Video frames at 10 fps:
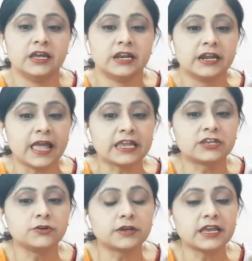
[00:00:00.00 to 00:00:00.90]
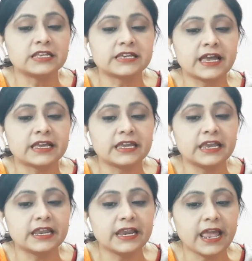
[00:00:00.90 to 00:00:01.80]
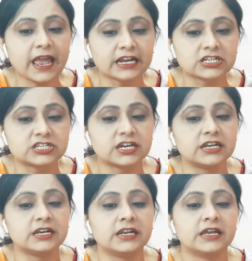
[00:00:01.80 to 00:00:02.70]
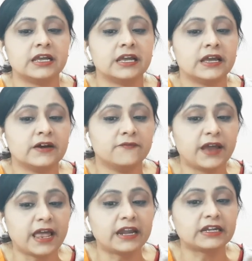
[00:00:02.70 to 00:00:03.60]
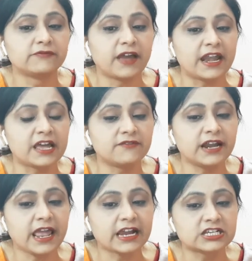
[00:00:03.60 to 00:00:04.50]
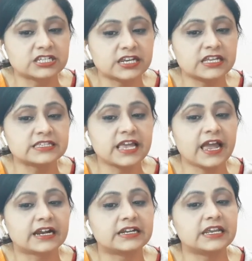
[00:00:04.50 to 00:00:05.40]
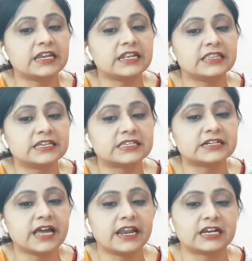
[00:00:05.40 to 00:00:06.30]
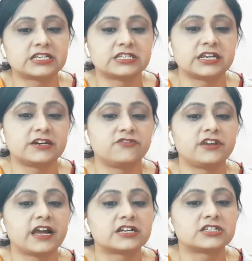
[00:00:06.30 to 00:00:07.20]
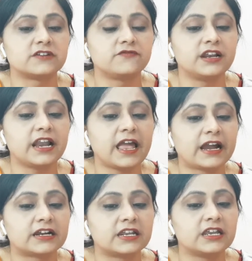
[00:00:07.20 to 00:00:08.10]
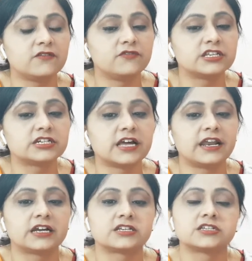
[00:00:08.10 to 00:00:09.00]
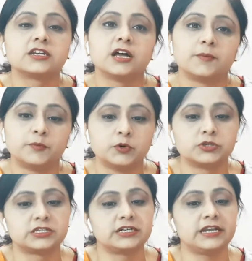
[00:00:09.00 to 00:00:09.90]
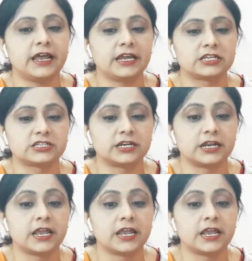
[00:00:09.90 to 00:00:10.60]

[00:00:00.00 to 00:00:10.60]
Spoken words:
Like you can check in action, whenever action is acting in this direction, reaction will act in which direction? Opposite direction.